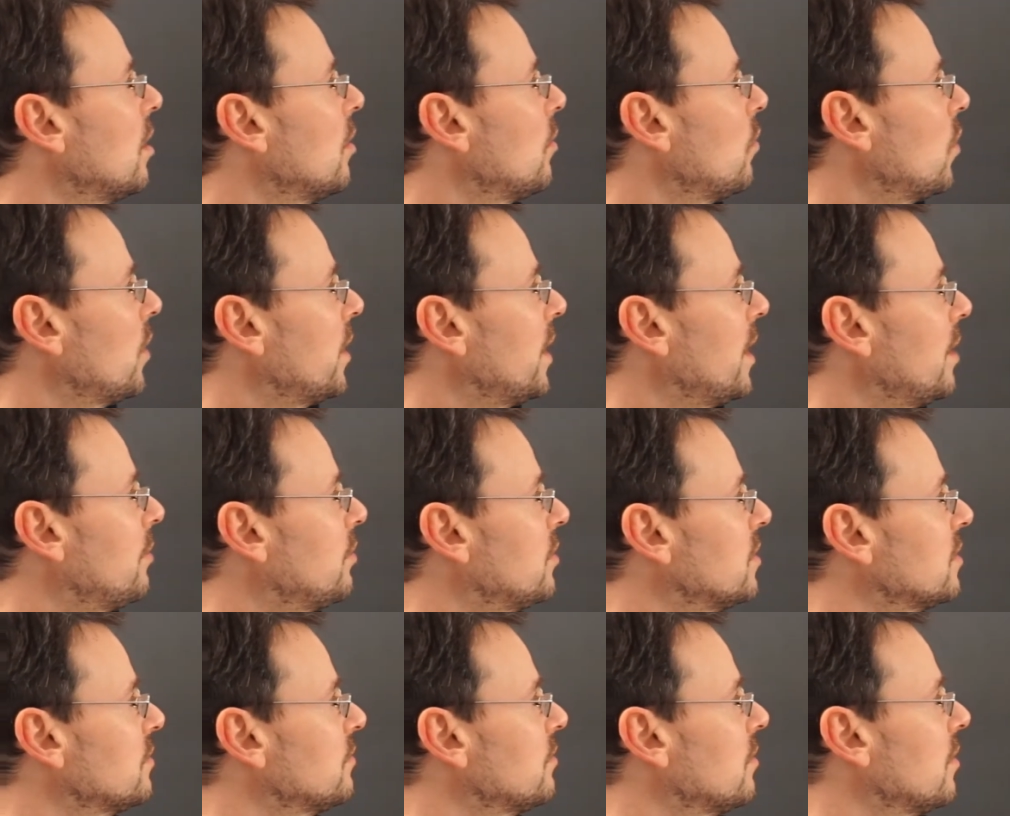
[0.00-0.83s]
What
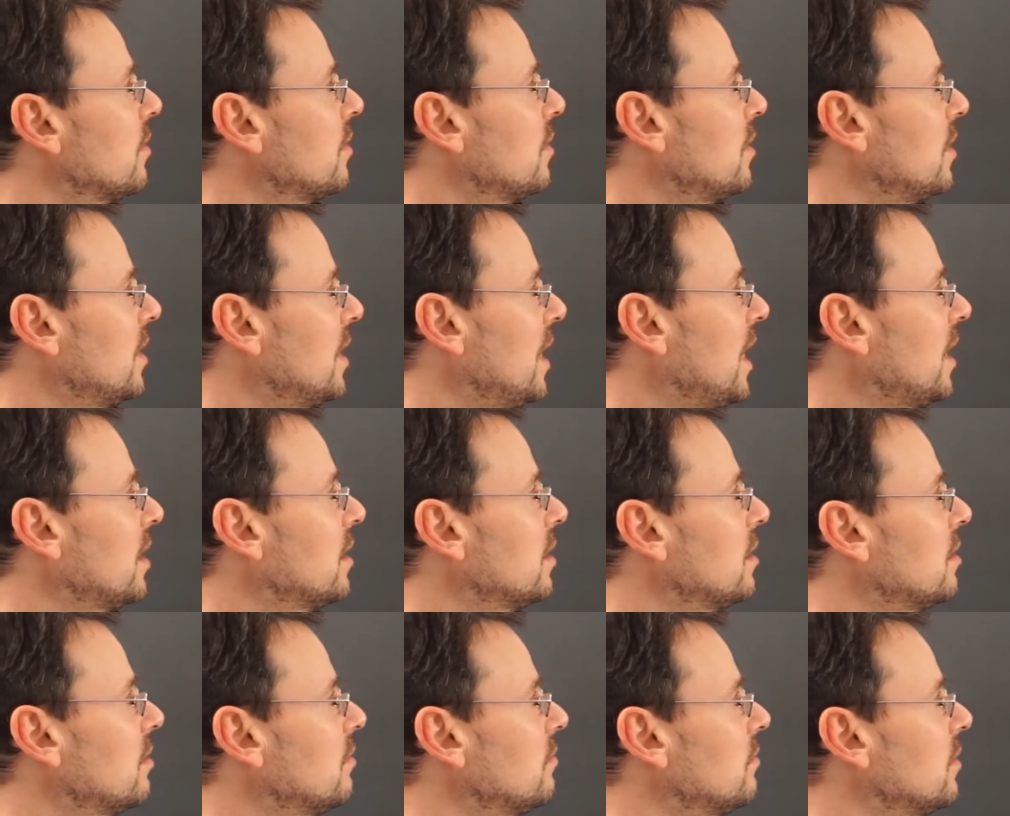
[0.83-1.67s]
happens for the
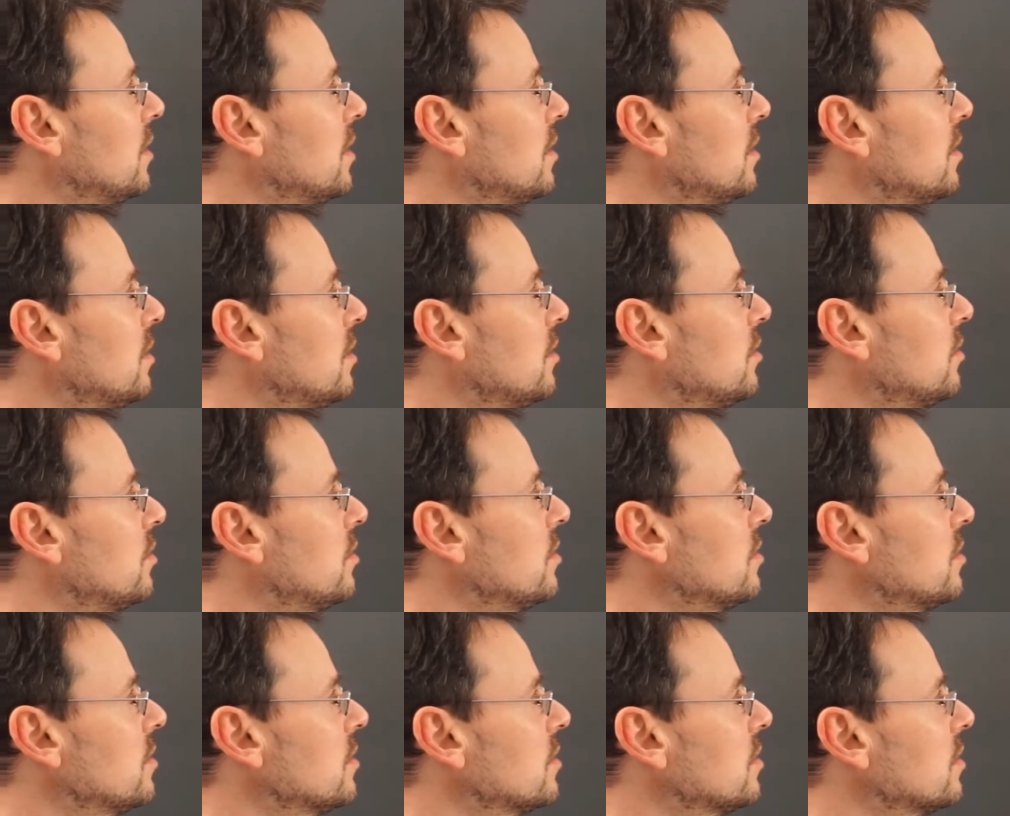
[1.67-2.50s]
negative
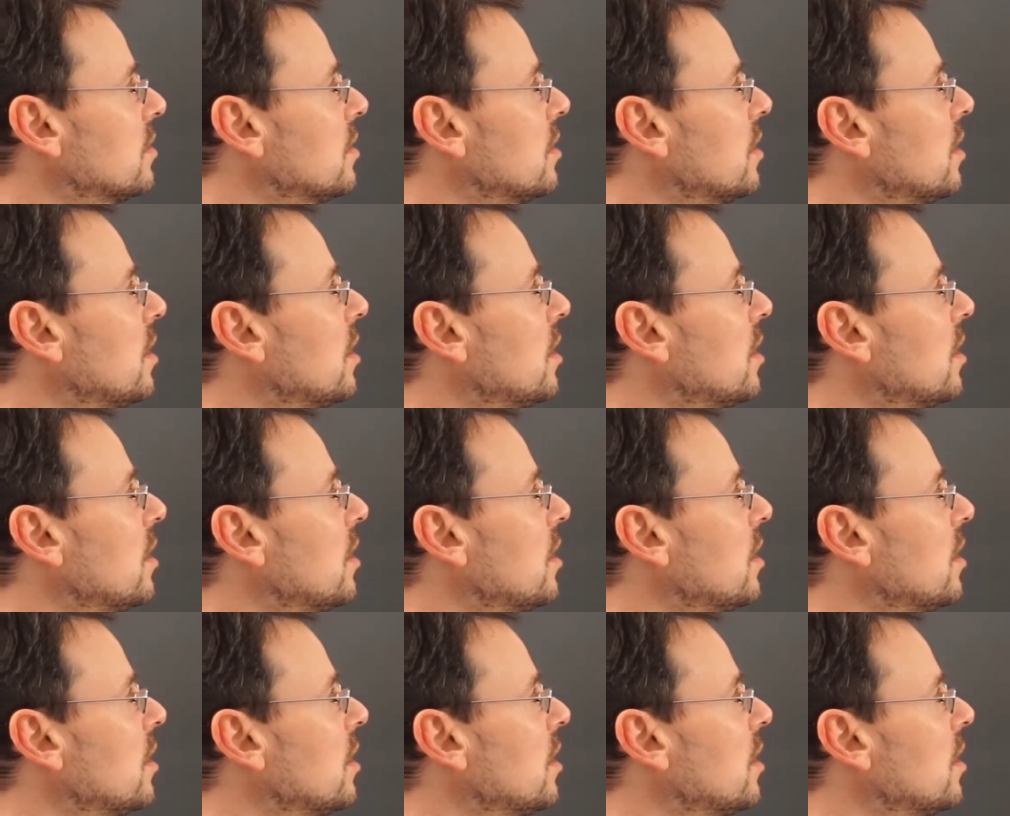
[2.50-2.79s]
integers?